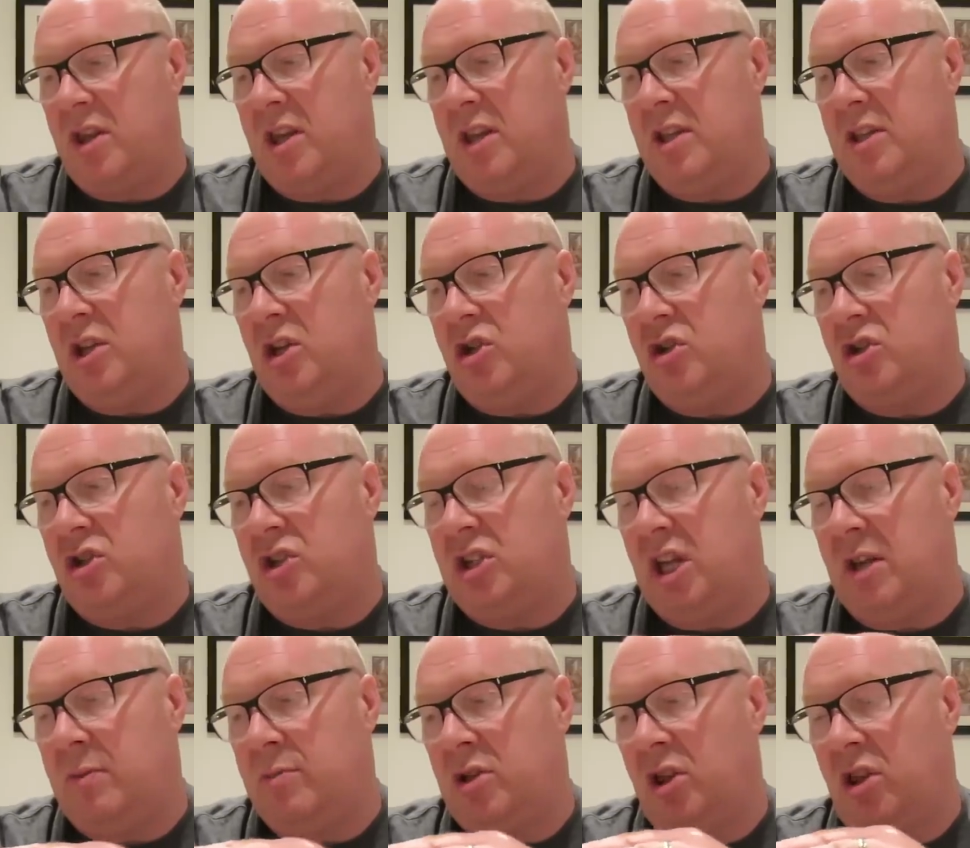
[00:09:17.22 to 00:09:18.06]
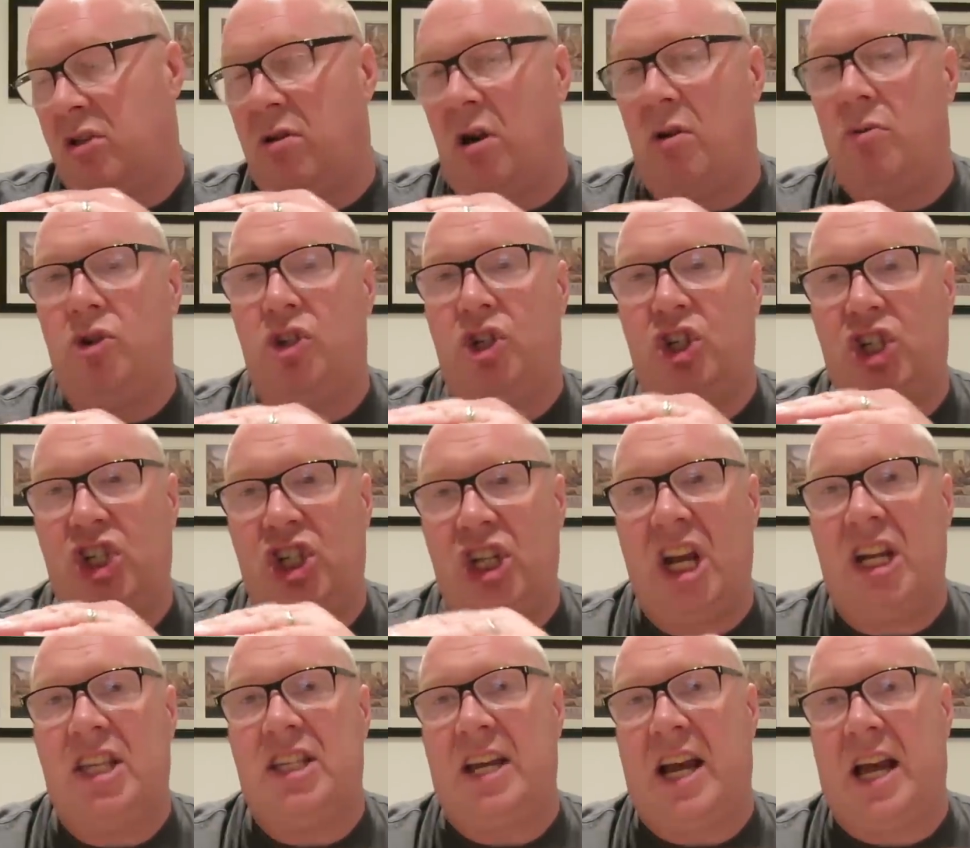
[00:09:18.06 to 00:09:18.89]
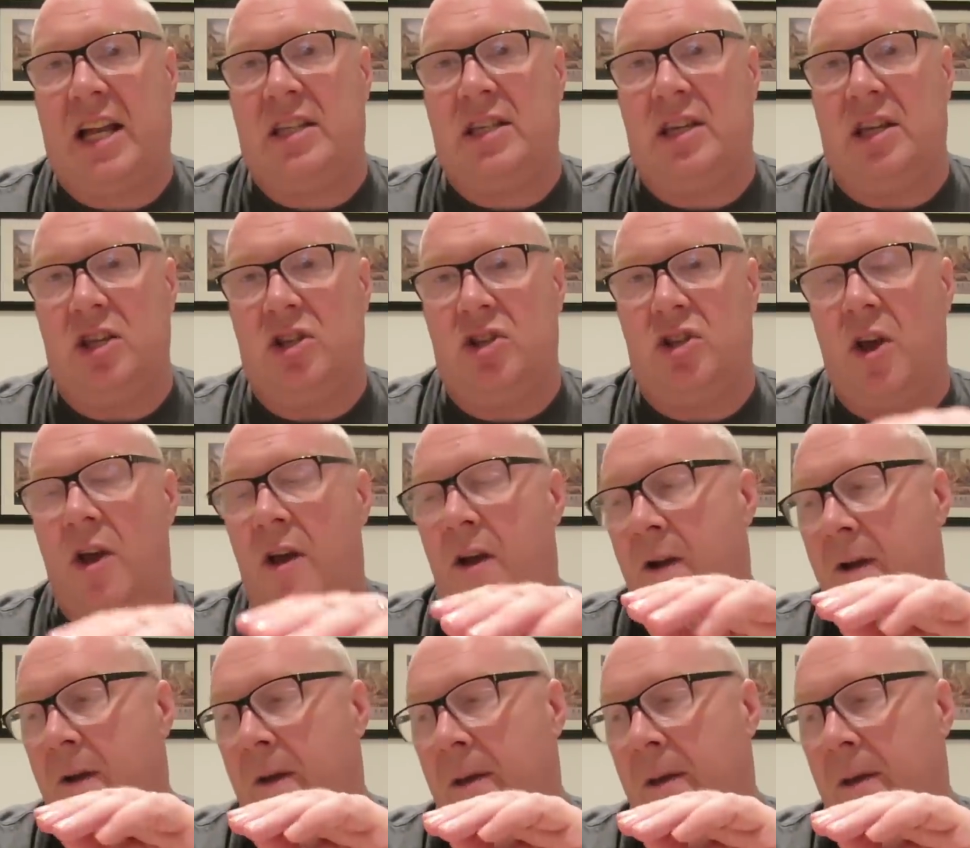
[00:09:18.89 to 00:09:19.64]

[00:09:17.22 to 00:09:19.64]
I think they just seem to throw shit at us.